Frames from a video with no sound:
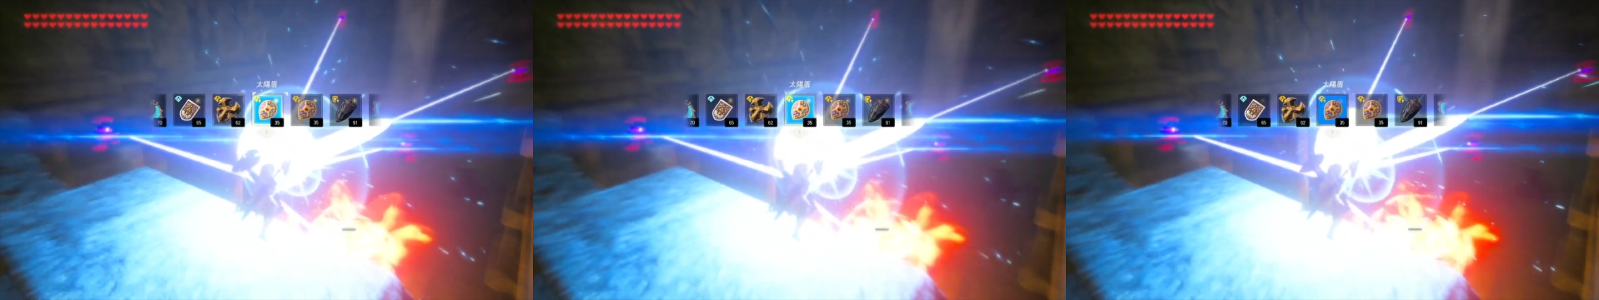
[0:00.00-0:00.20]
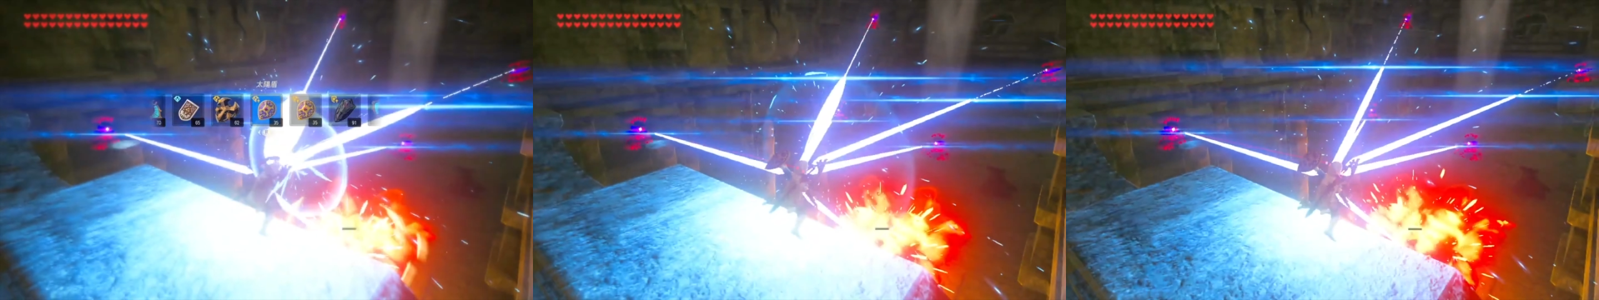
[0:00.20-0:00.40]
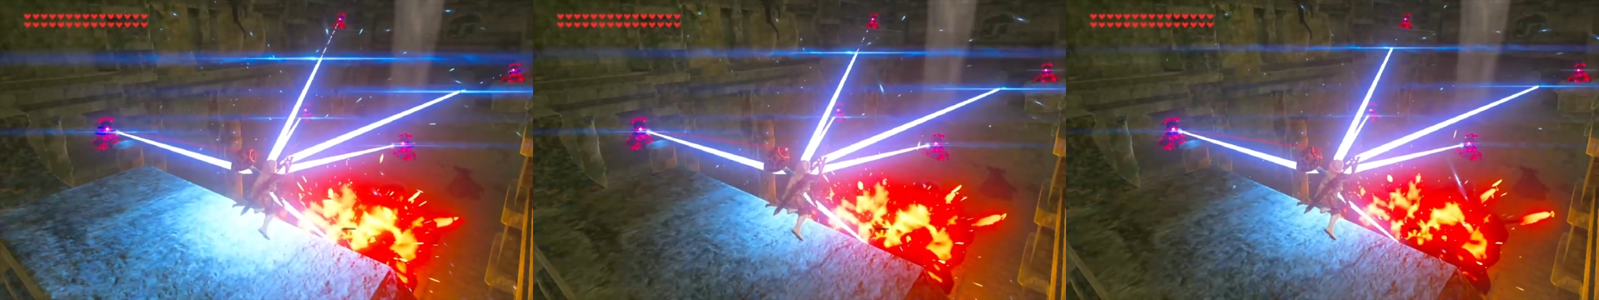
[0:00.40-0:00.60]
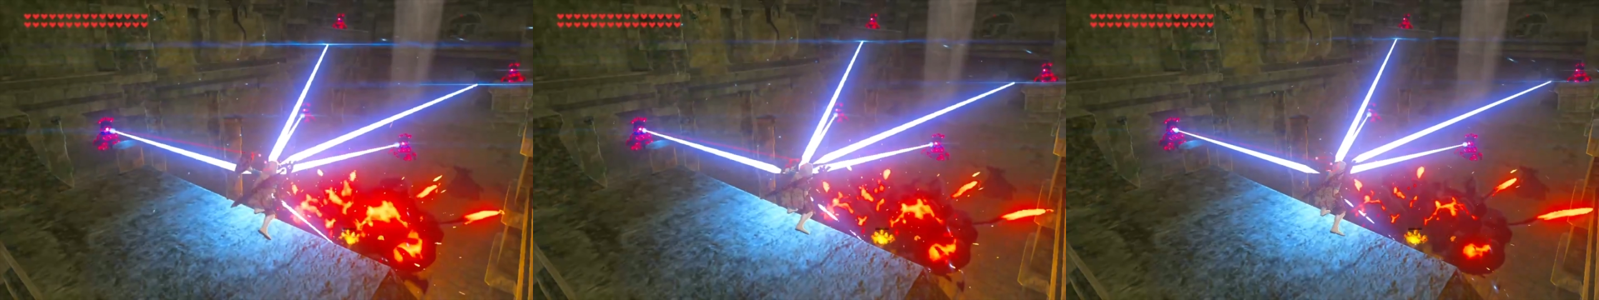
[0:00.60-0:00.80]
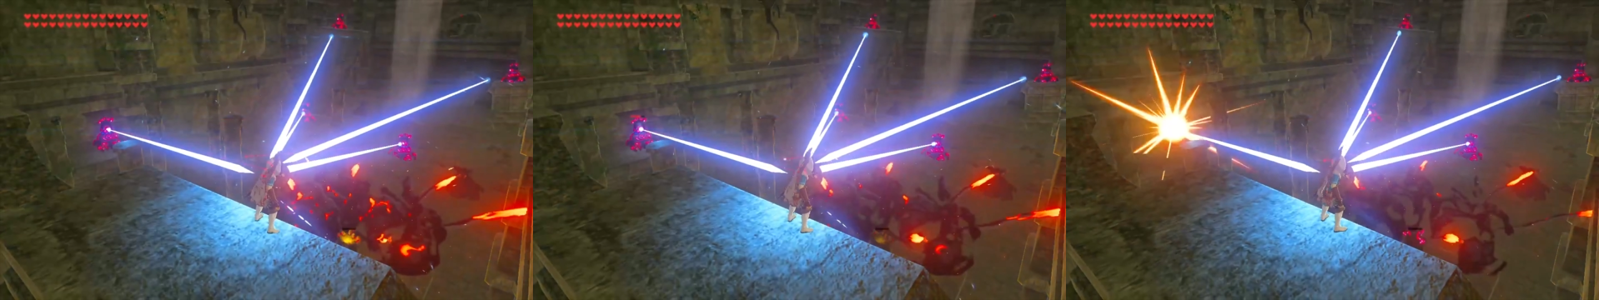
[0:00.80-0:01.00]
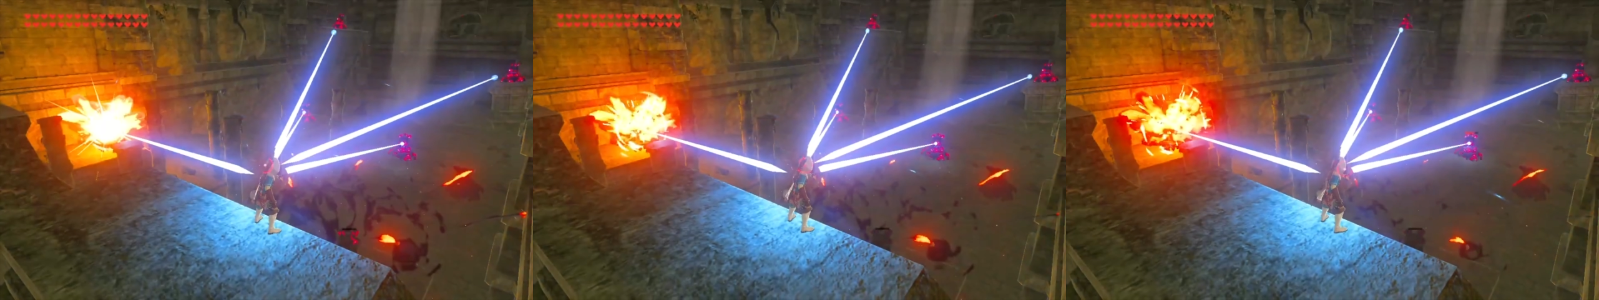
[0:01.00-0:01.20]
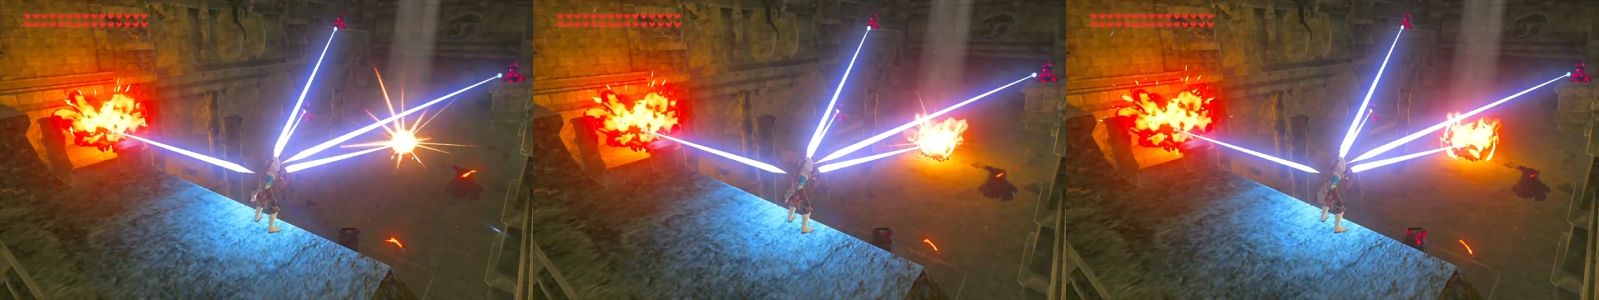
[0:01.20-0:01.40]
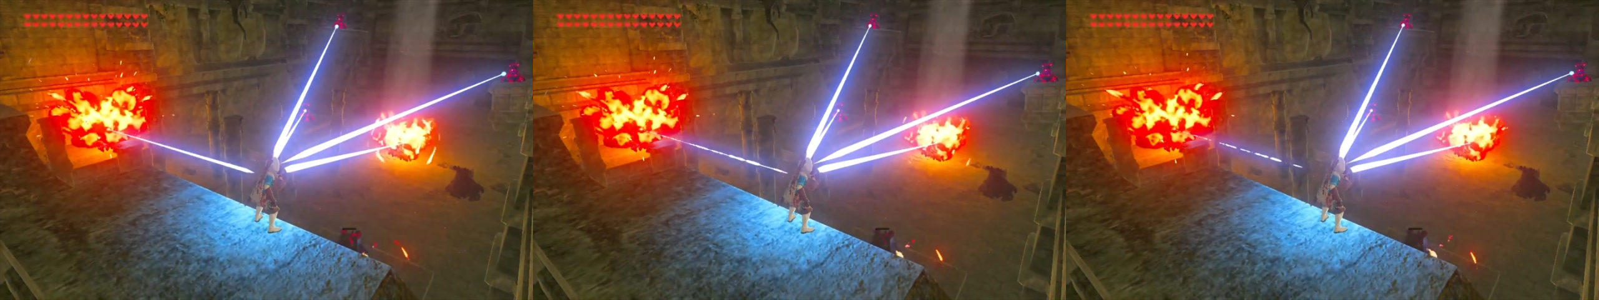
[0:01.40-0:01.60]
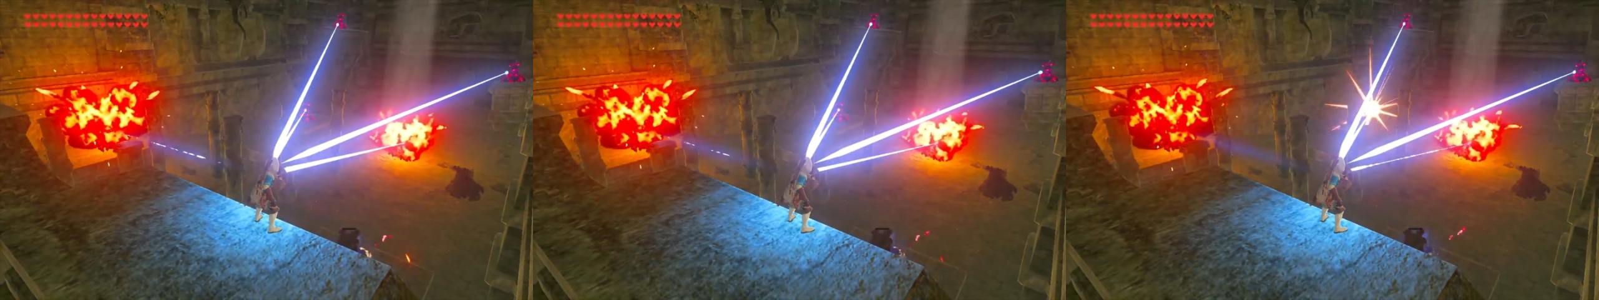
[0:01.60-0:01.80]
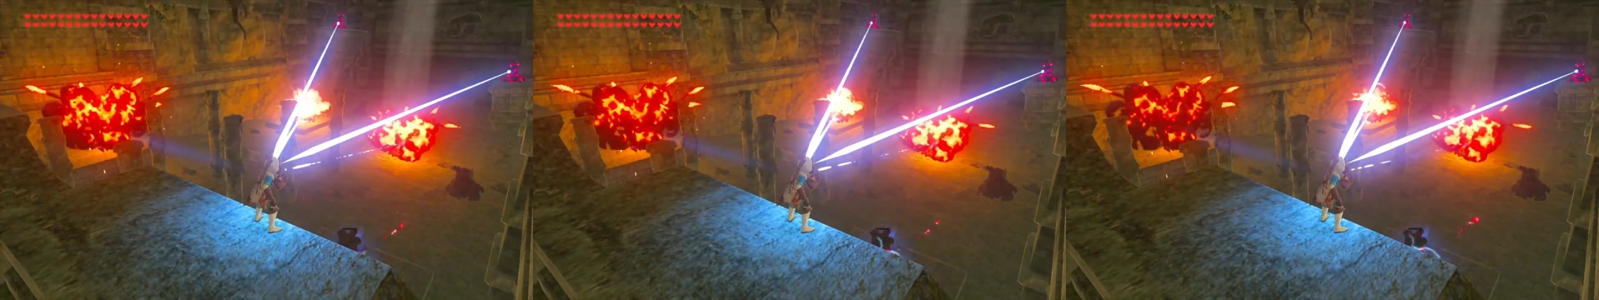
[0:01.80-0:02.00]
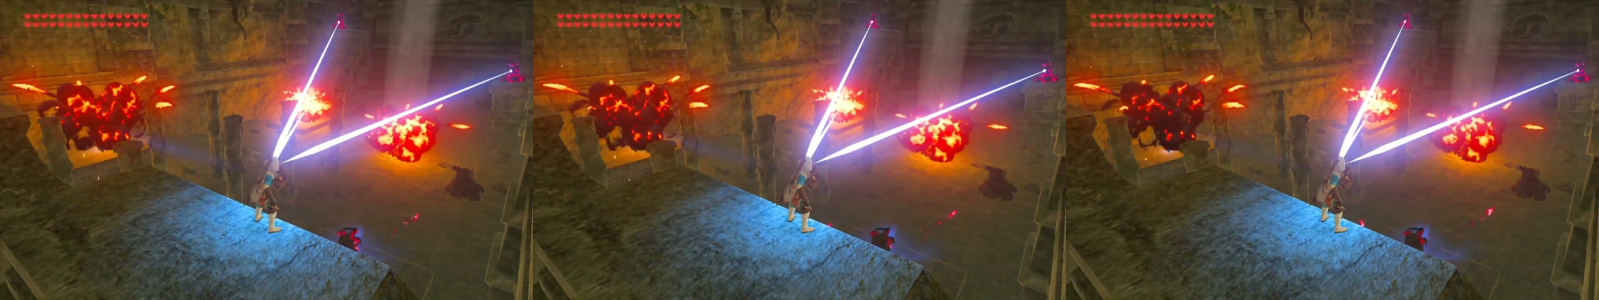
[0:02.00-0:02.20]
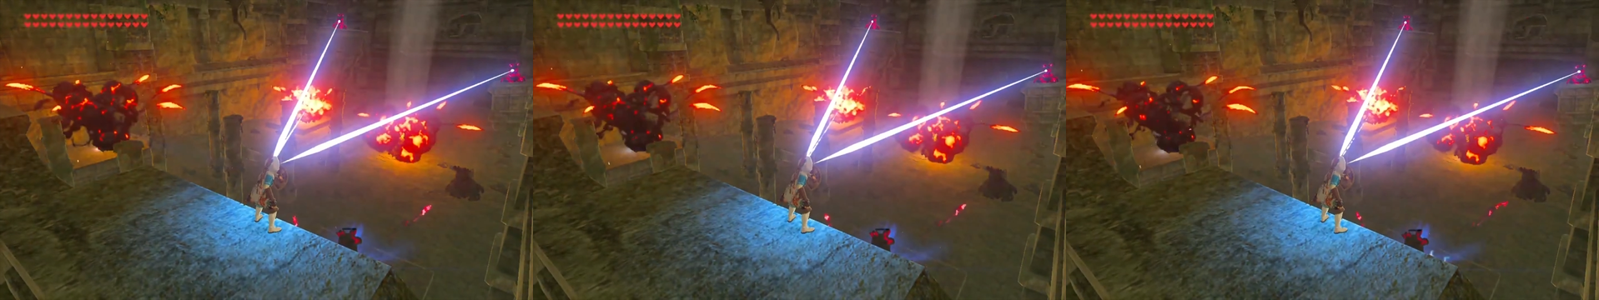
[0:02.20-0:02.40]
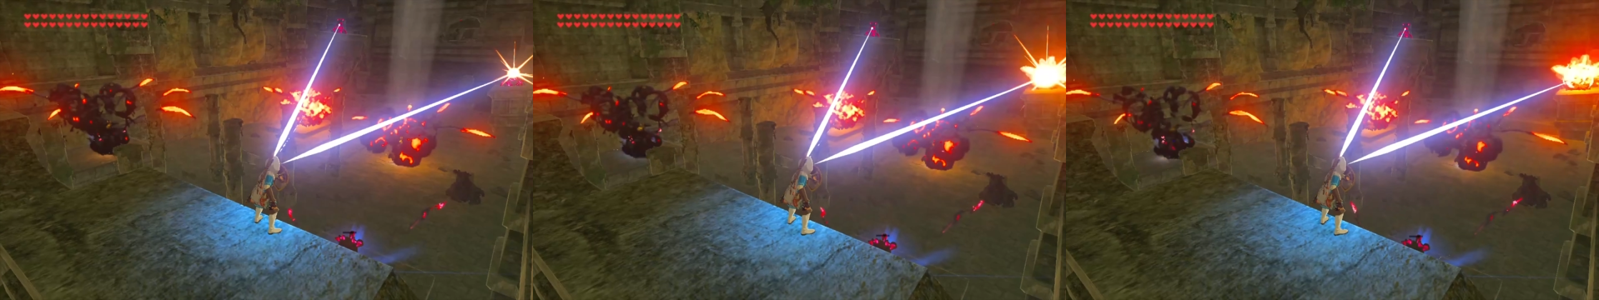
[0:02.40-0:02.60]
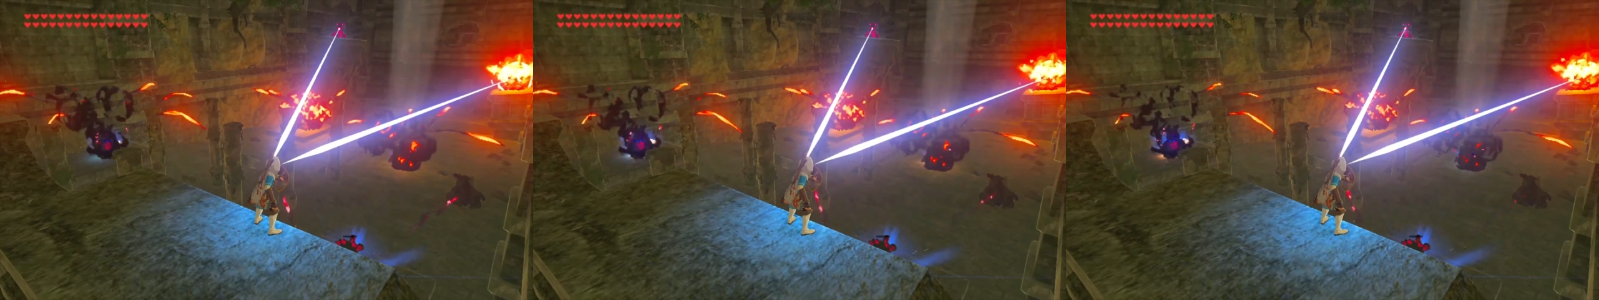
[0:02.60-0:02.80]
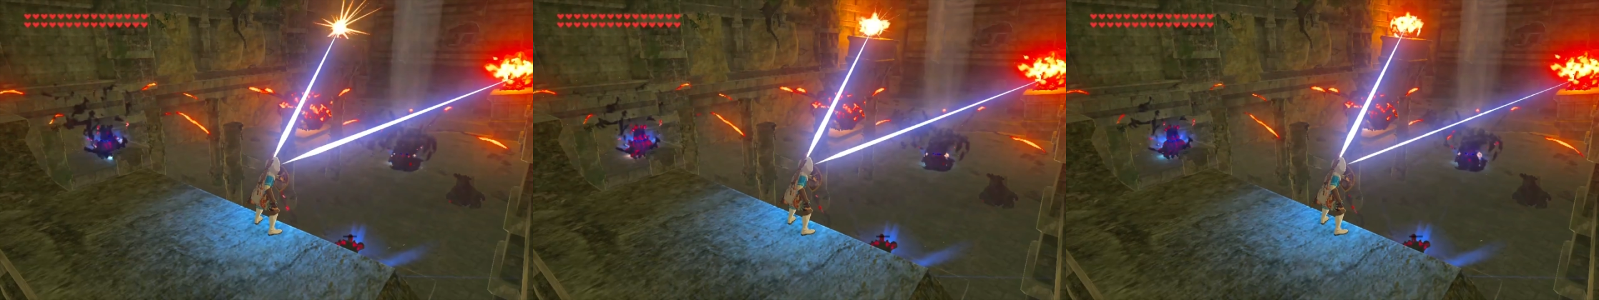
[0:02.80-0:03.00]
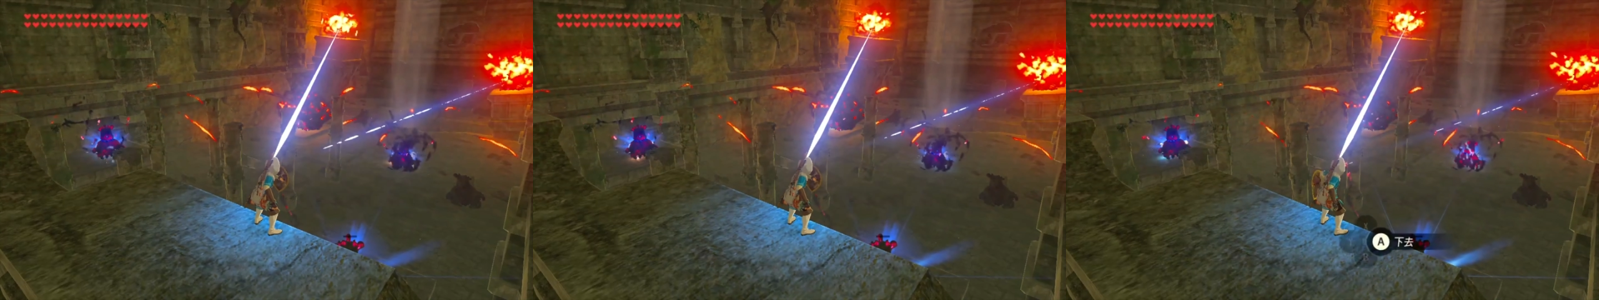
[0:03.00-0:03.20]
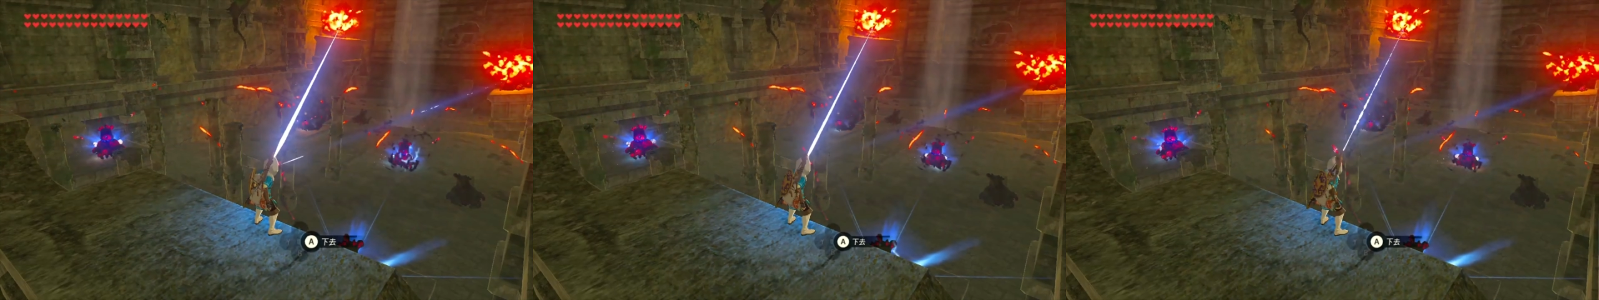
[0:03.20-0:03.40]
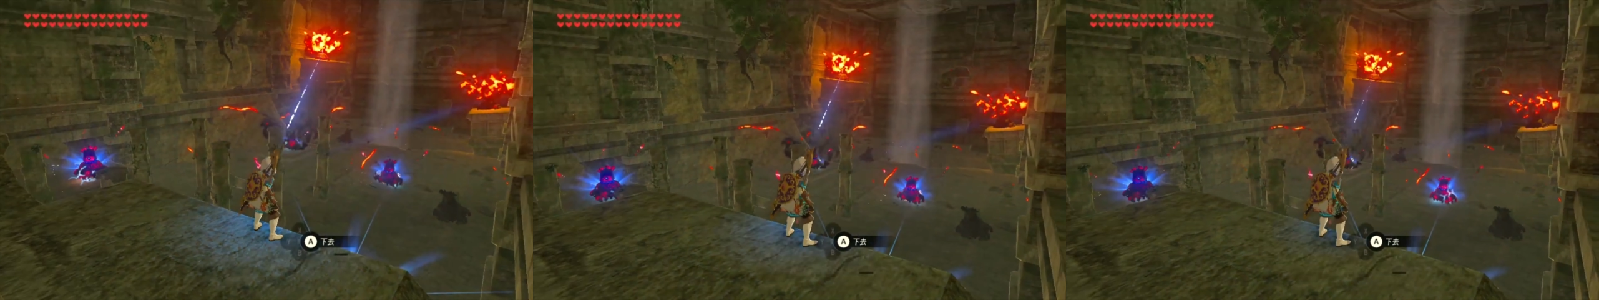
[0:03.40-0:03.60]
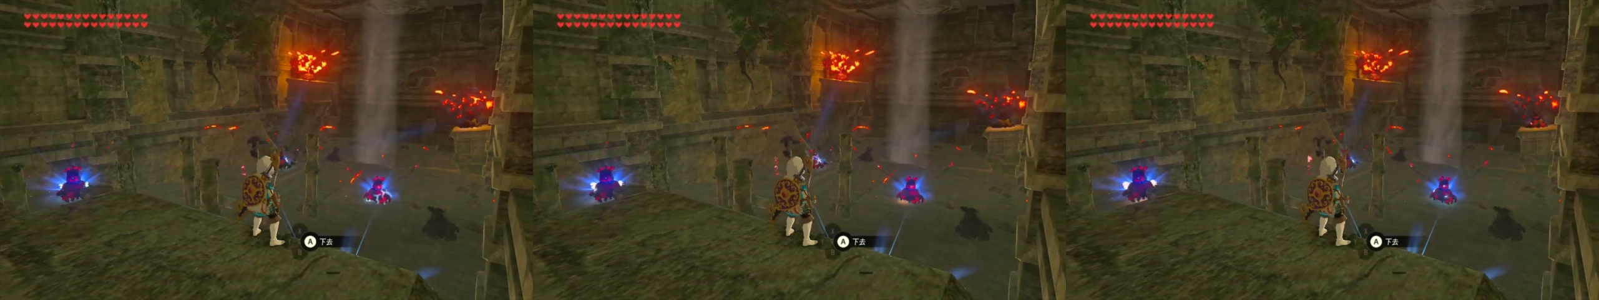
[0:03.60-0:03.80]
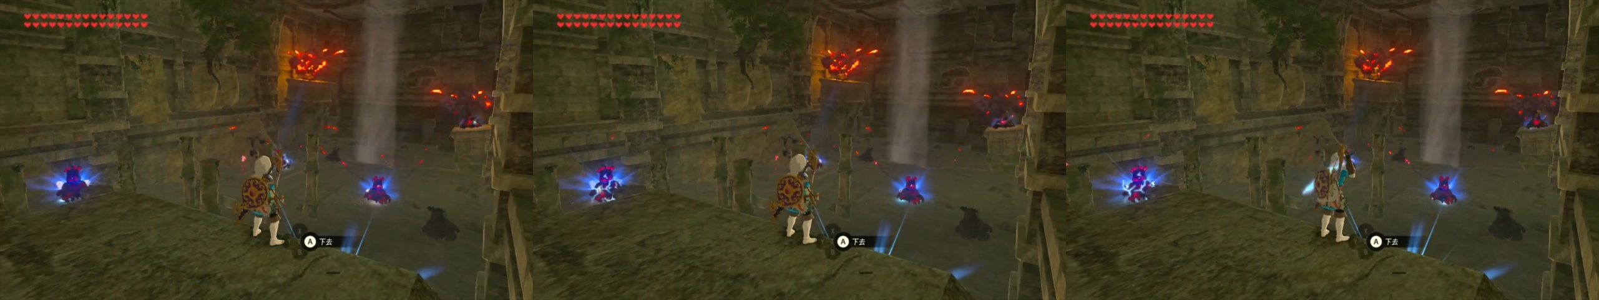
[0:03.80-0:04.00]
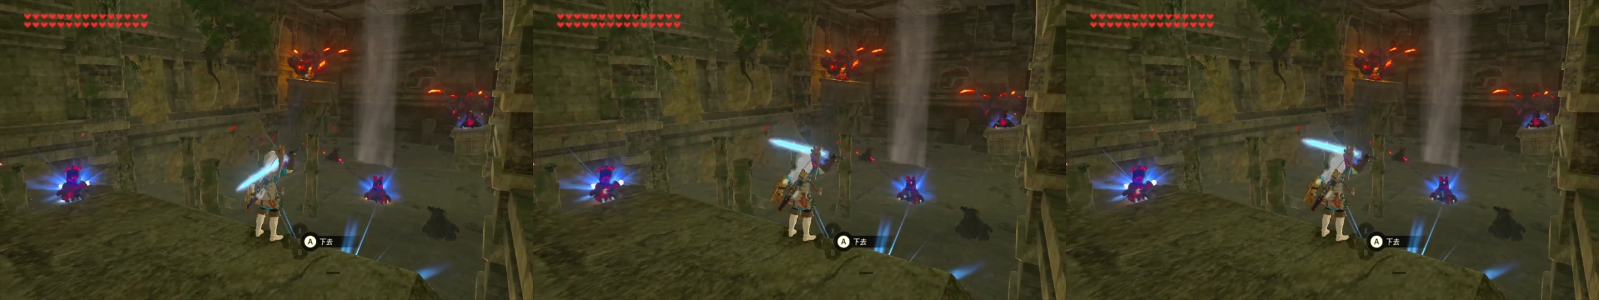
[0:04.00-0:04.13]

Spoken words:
[unreadable: no face in view]